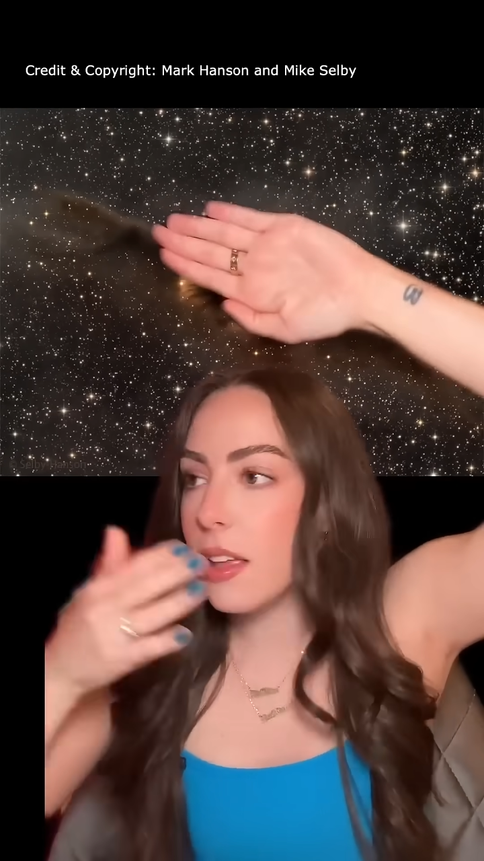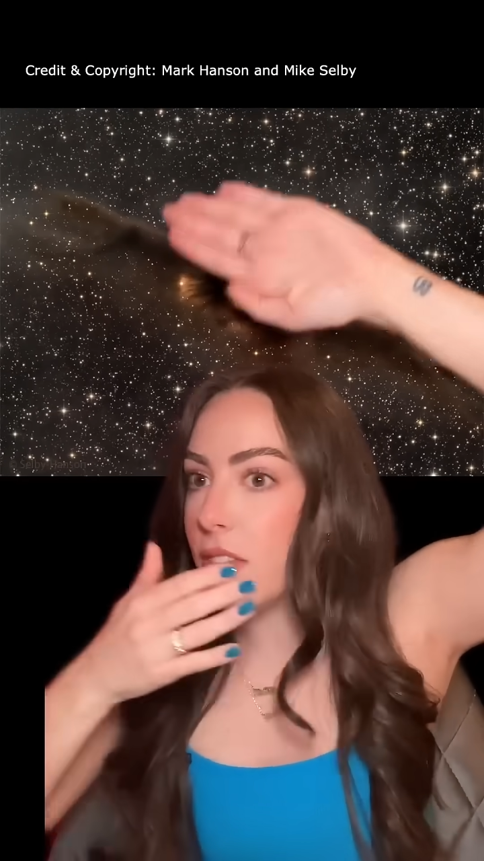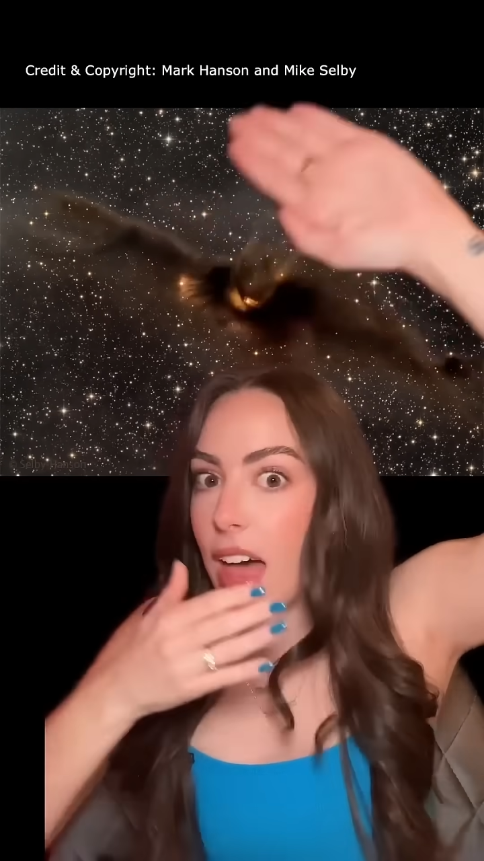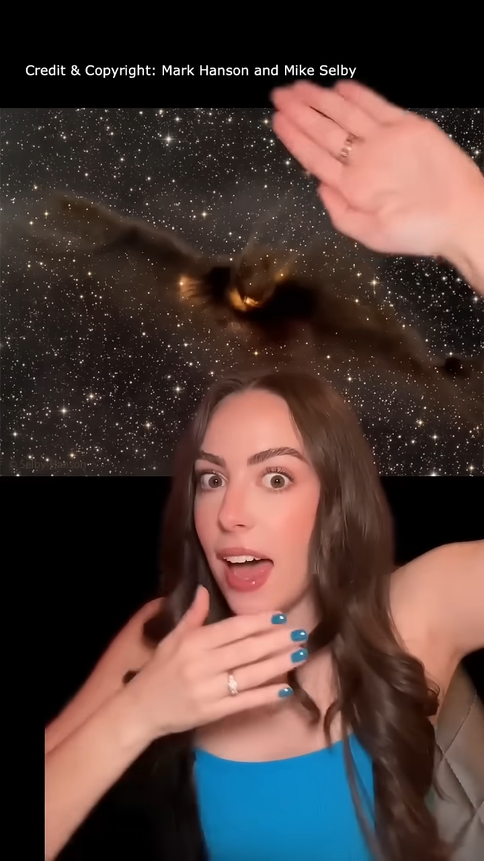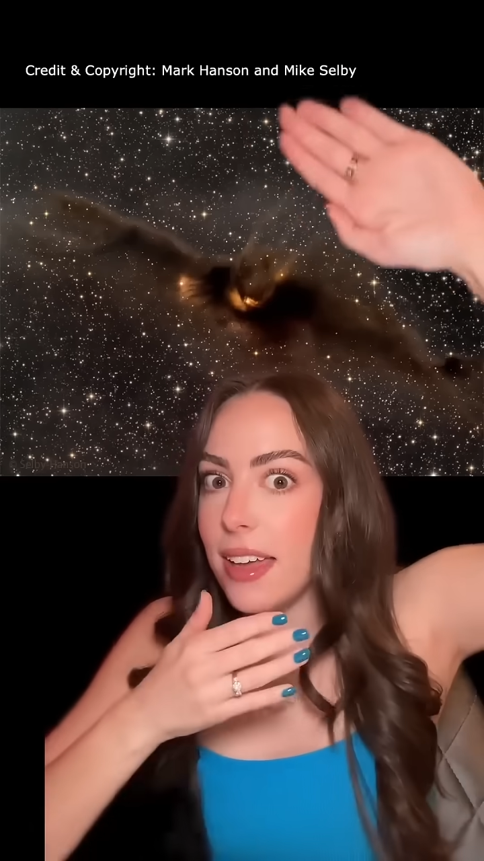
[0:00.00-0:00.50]

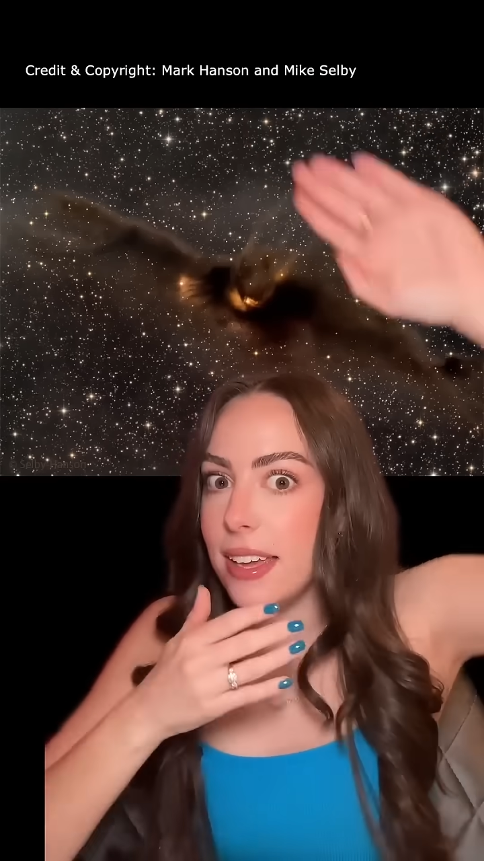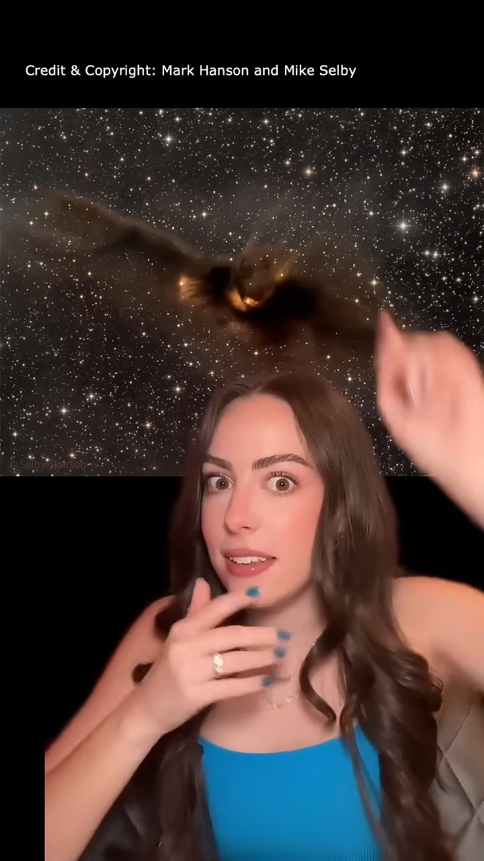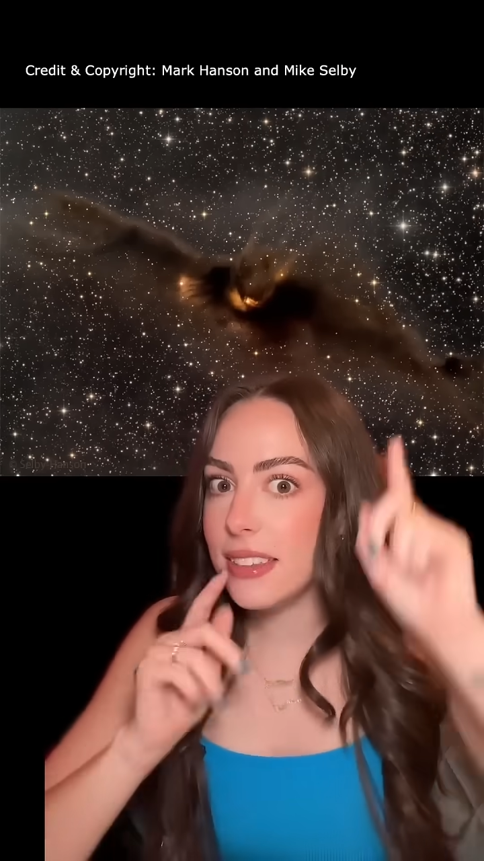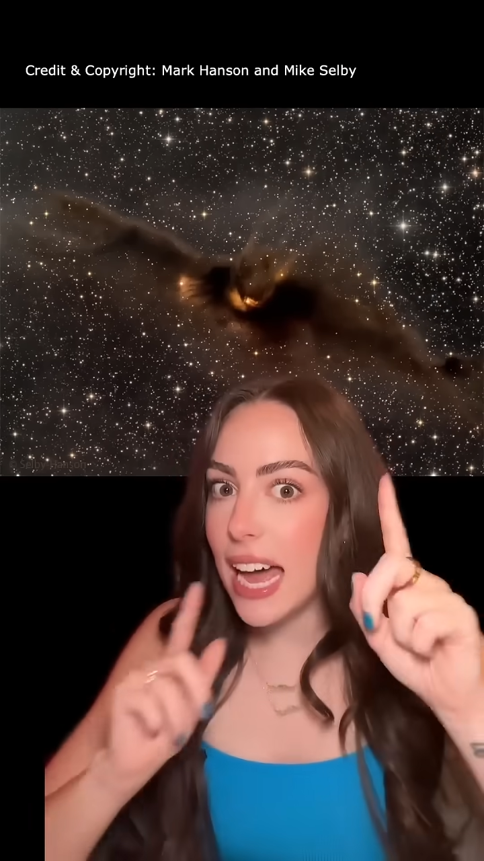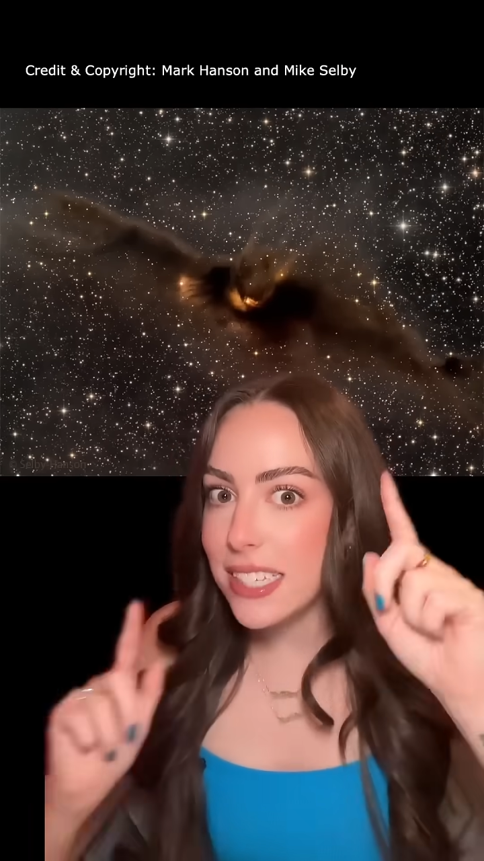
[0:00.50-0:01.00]
That
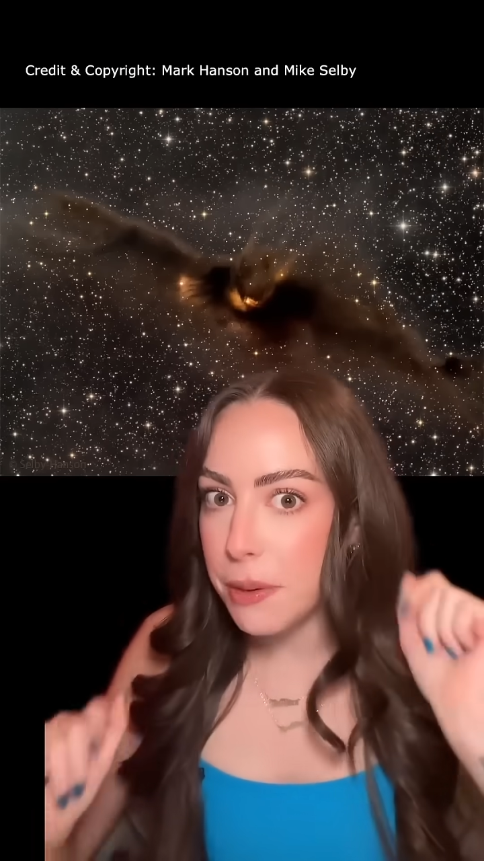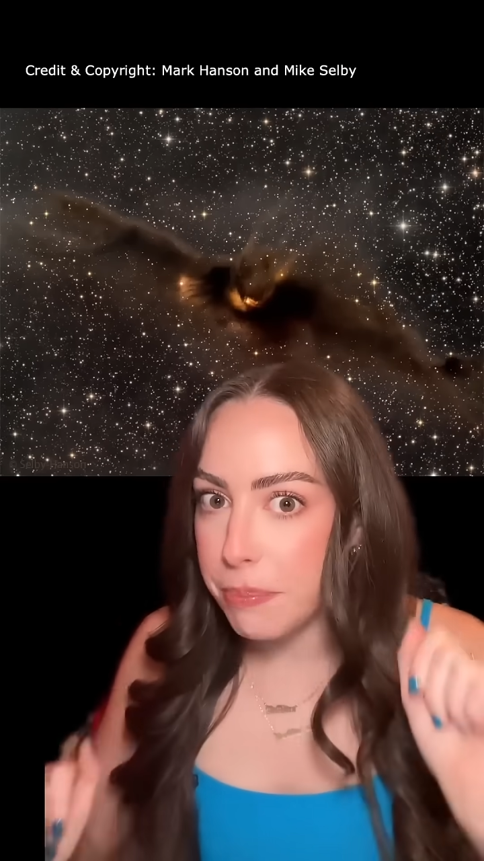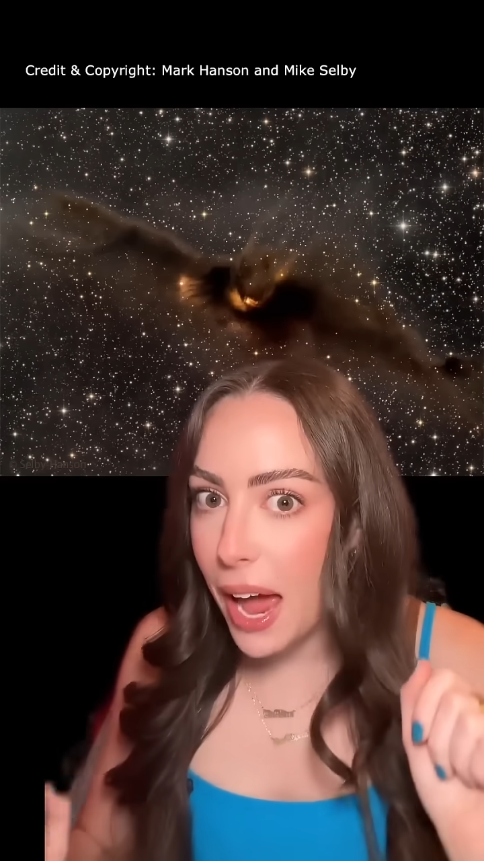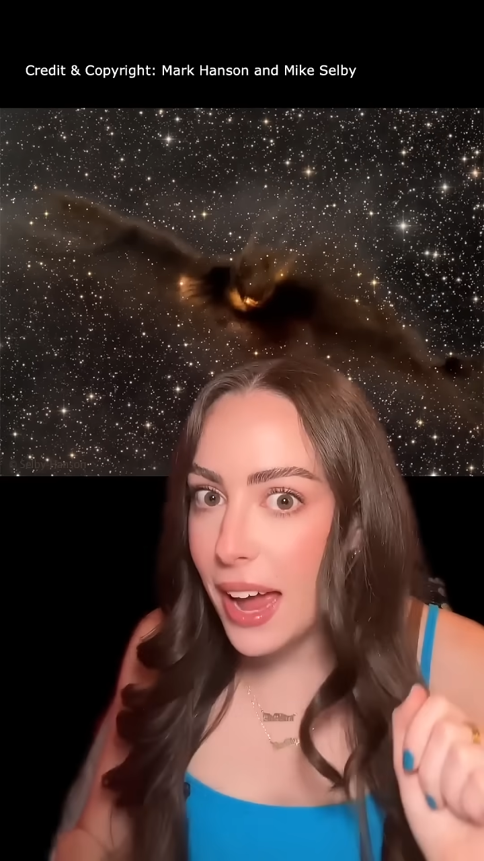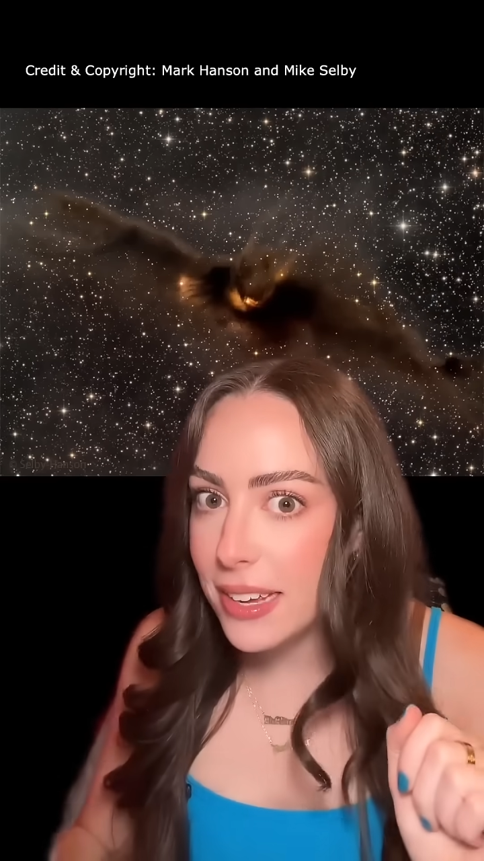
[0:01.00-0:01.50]
that's a
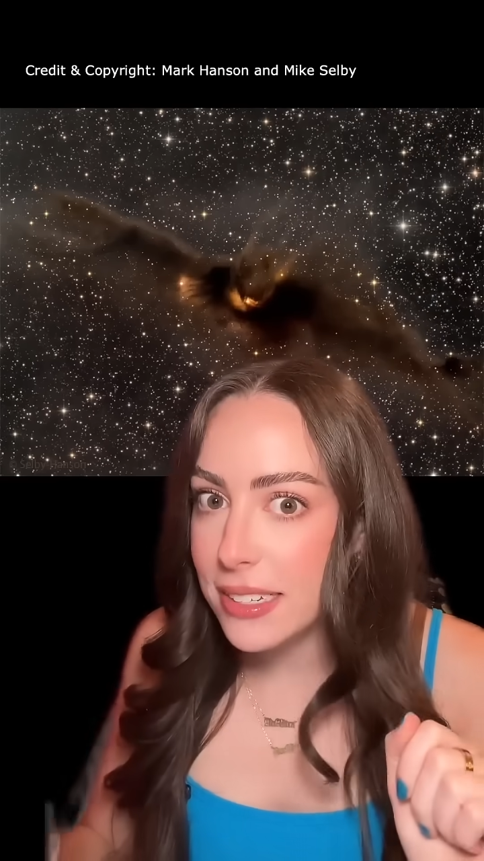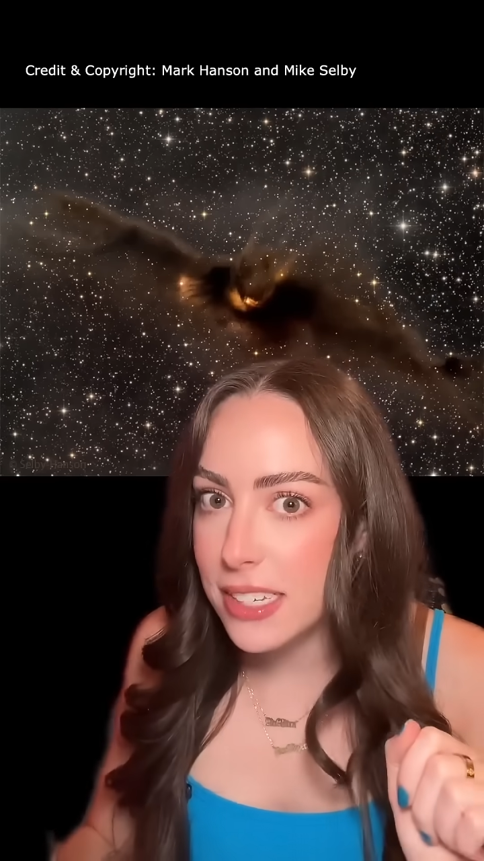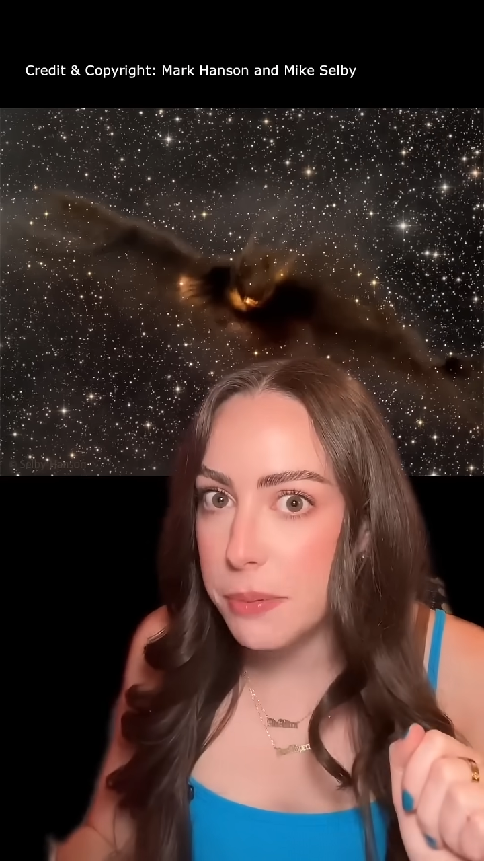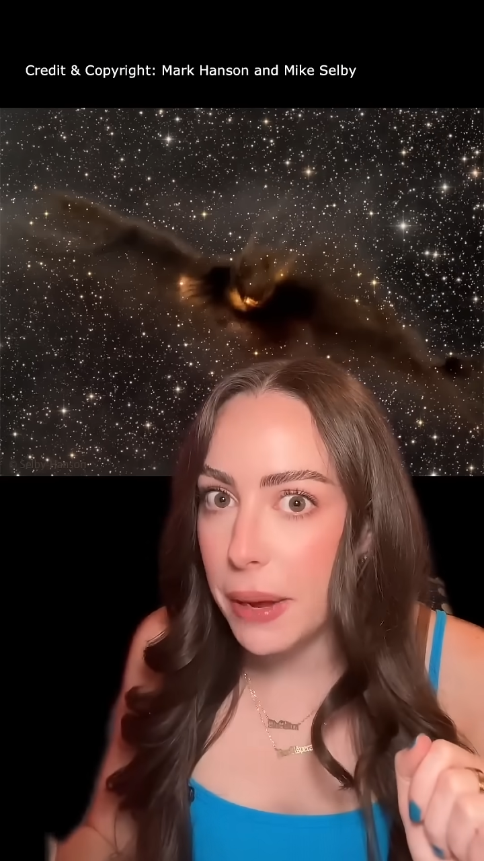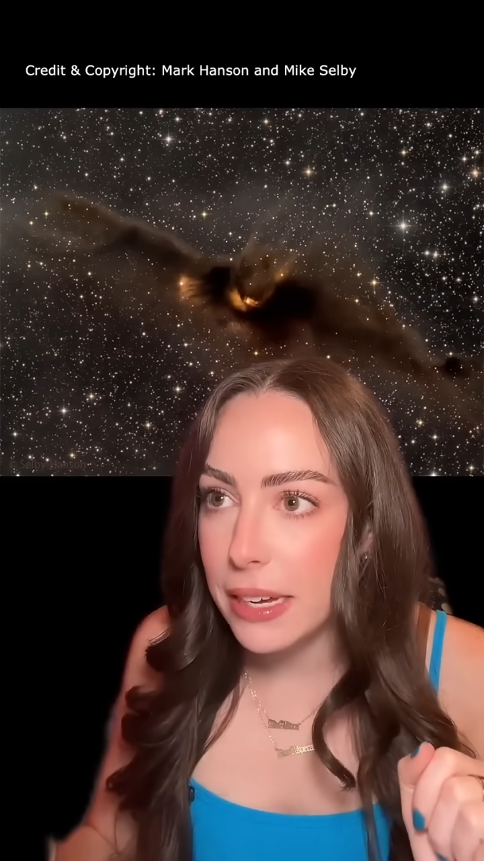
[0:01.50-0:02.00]
bat in
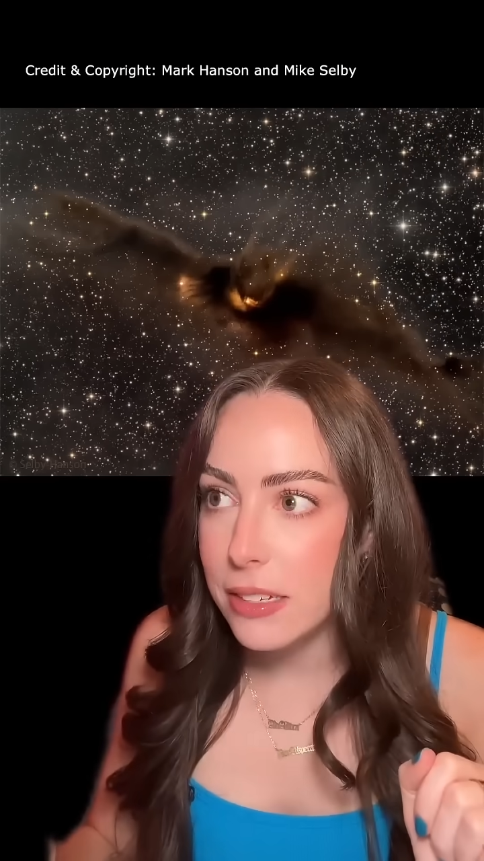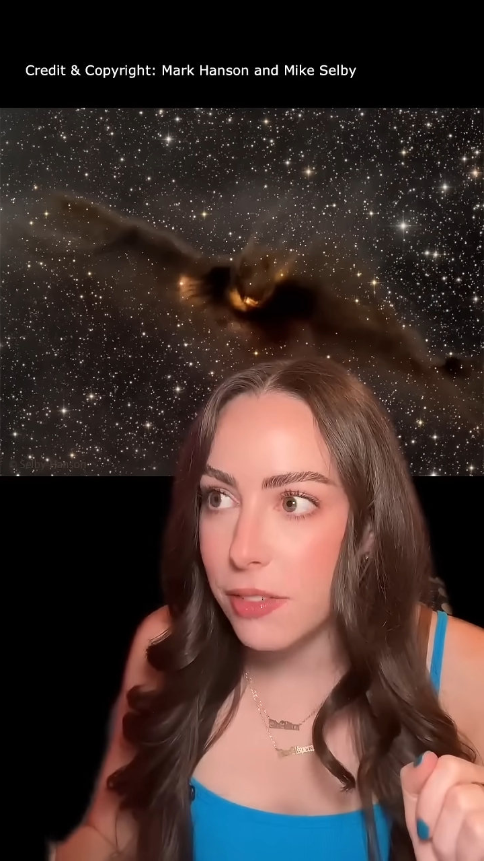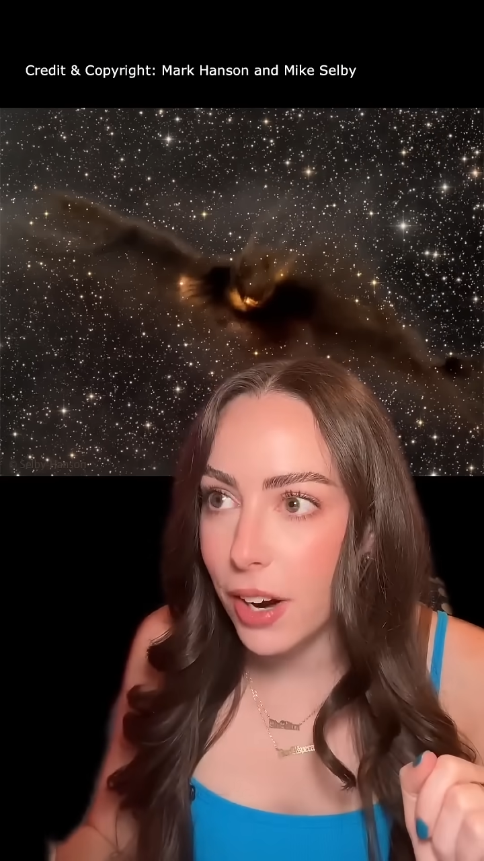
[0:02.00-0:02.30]
space,